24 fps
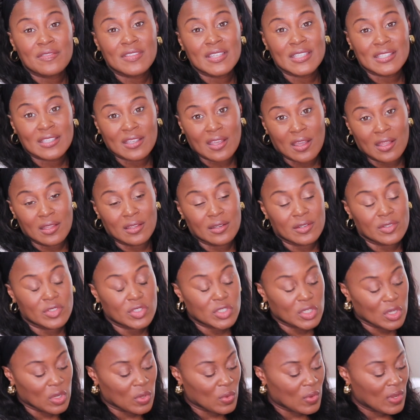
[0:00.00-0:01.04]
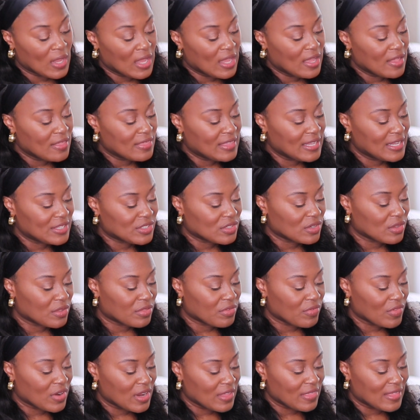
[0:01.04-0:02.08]
this color. So these are the
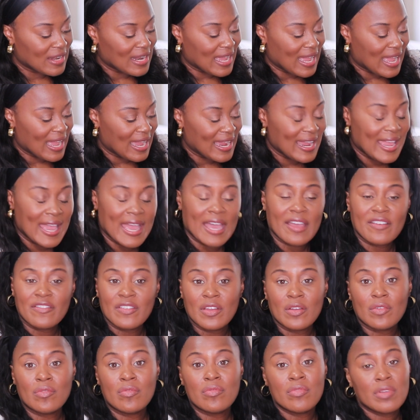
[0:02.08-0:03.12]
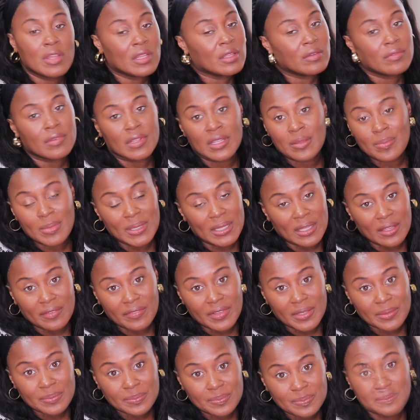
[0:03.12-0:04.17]
3 that I have really, really been
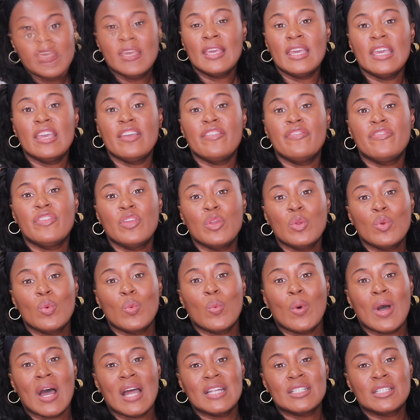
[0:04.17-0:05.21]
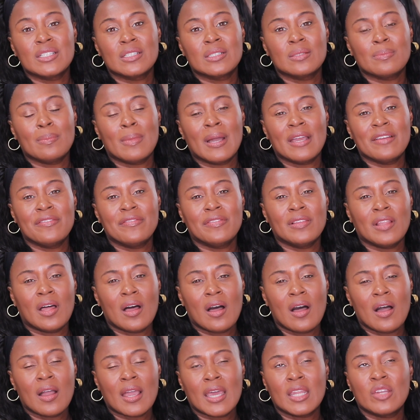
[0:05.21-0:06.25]
loving. If you watched my
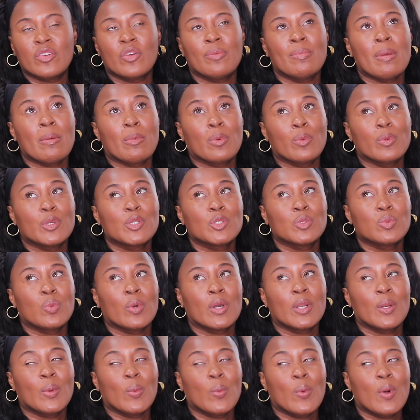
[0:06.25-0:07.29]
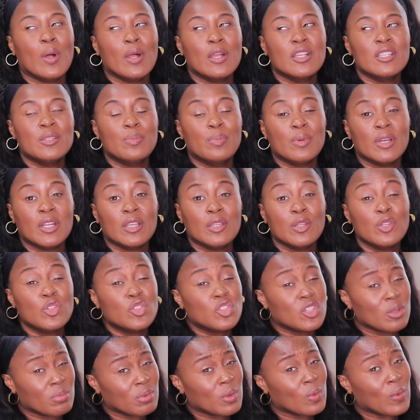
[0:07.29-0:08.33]
vlog, I don't remember which one it was, but you
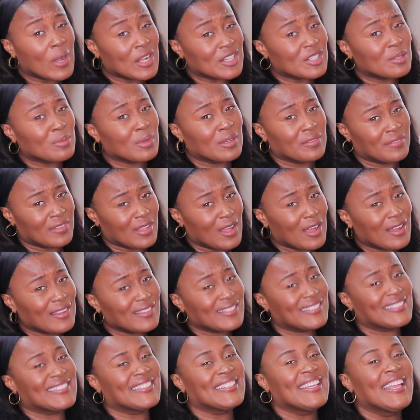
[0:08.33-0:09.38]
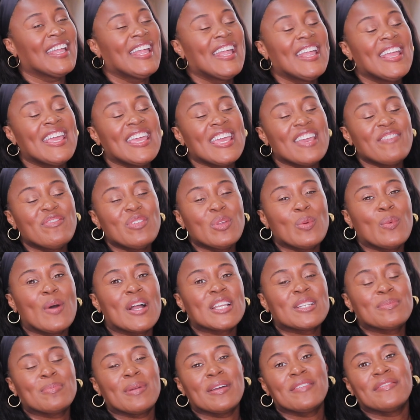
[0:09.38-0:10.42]
should be watching my vlogs. If you
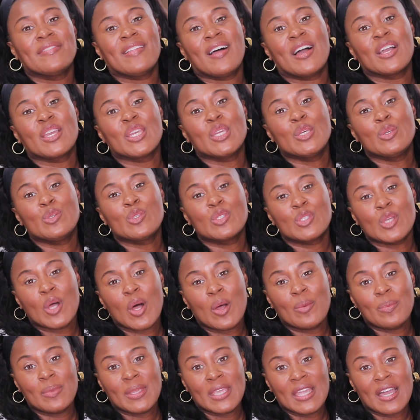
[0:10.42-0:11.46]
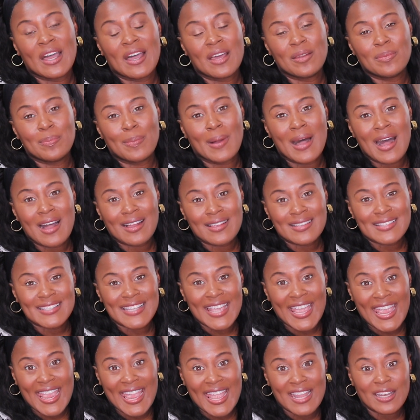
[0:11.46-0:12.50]
watched my vlog, you saw me unbox
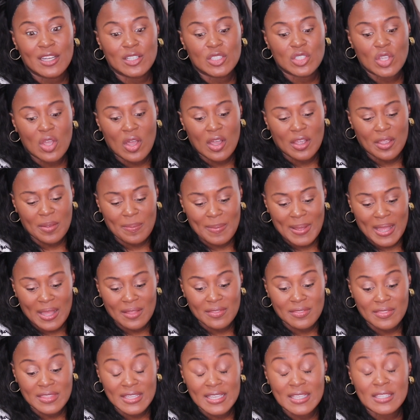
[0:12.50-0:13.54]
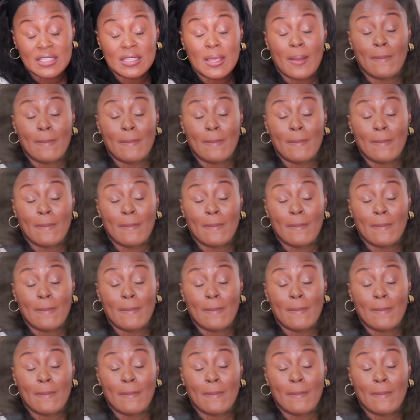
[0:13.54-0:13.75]
and talk about this